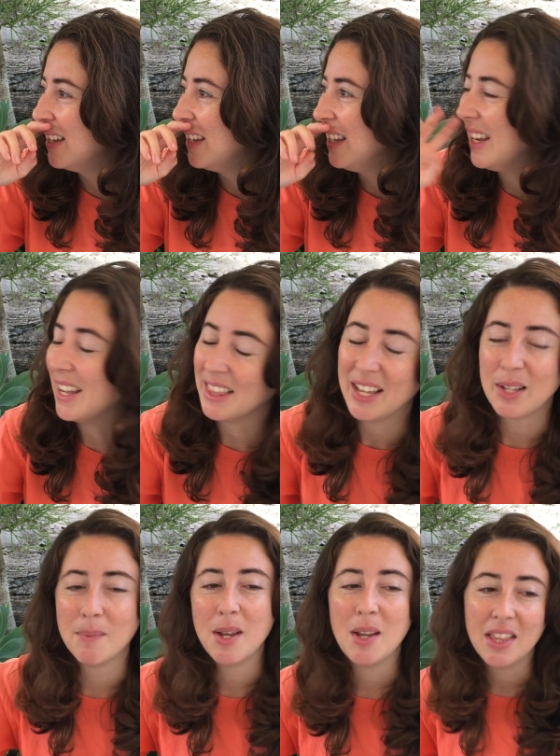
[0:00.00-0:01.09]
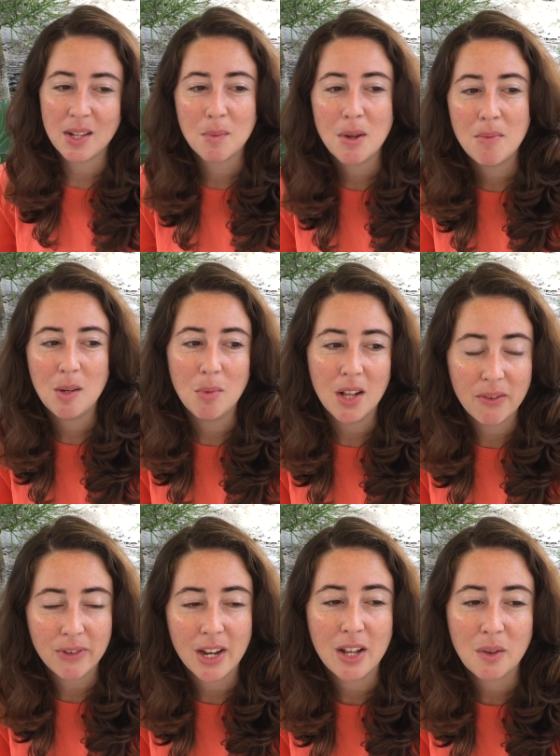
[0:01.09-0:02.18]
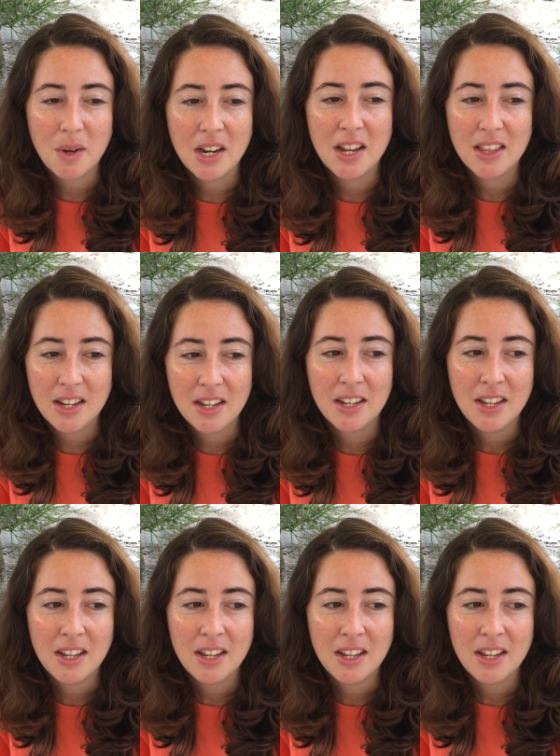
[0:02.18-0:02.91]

yeah, that's my big plan for Halloween, I think.